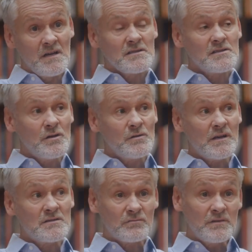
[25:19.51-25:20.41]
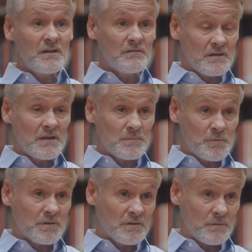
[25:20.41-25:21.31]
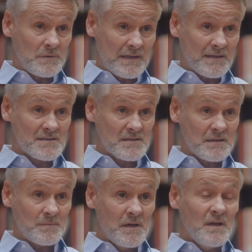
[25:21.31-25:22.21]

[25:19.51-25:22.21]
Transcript: So it's really, really important that we get sleep.